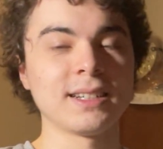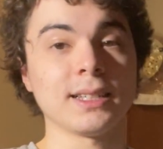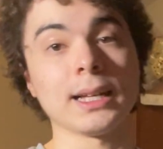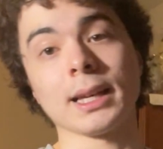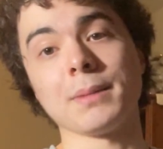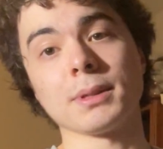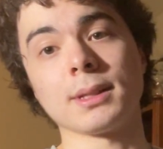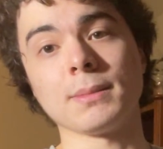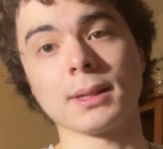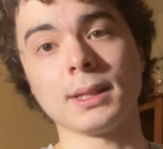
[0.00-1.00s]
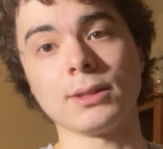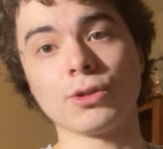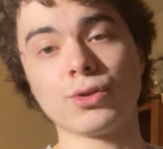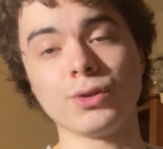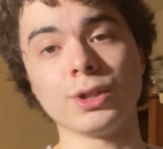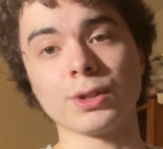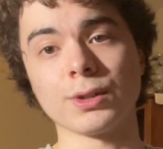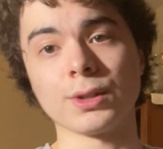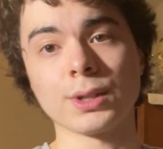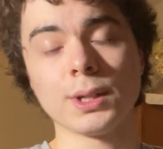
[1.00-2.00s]
lot of times it seems like these
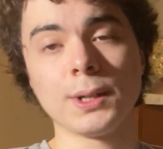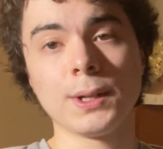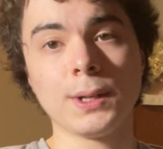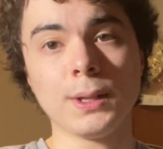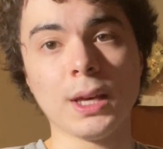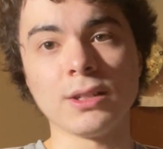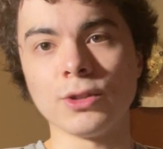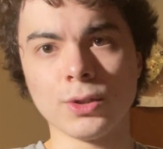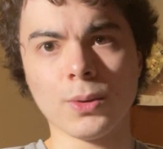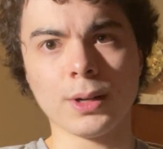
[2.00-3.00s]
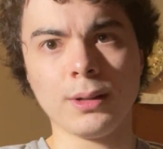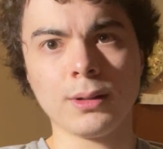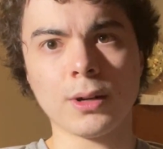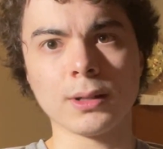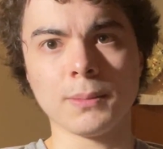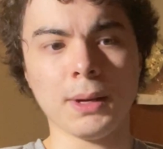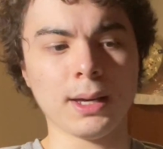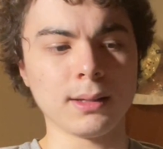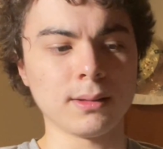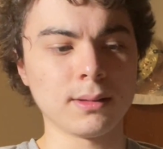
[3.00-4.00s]
creatures, they enjoy causing
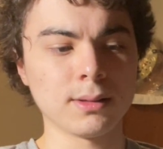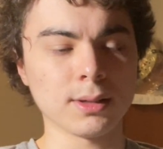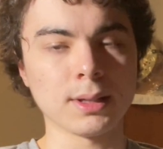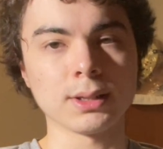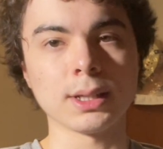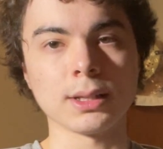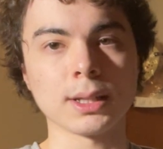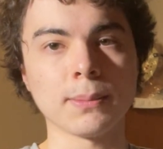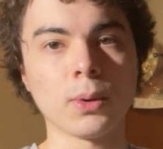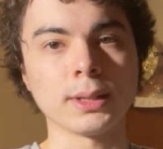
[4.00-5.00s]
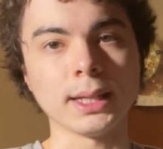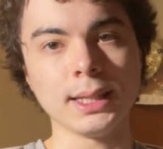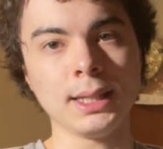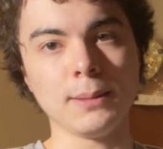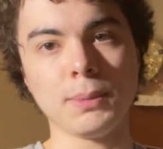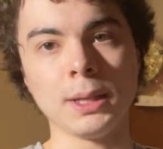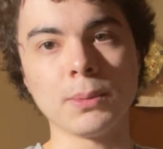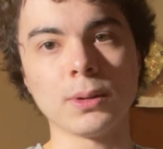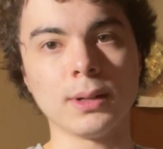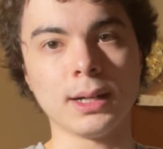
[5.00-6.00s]
pain. So there's even some points they eat
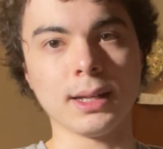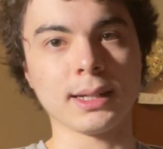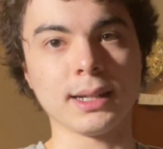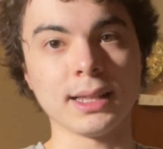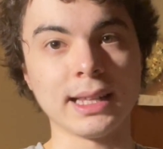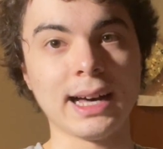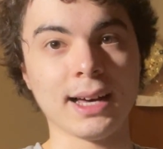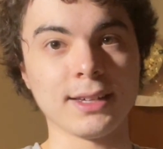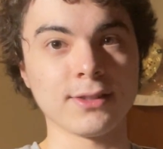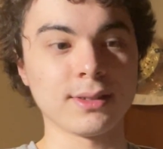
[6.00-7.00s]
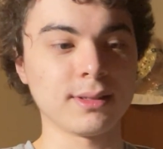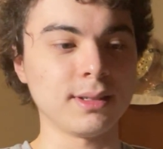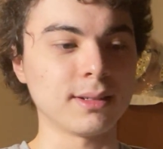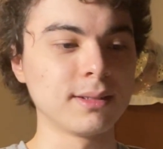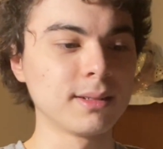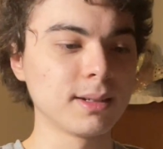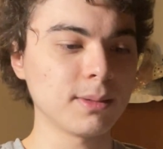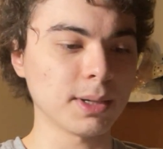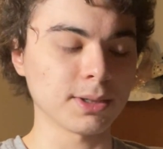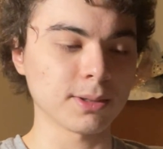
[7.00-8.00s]
people like alive,
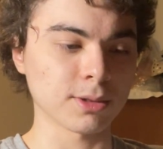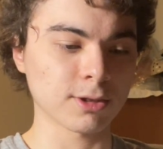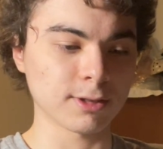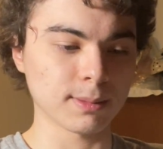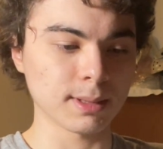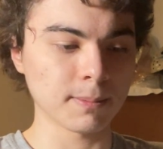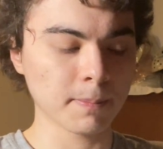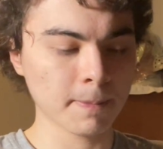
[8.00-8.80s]
while they're still screaming.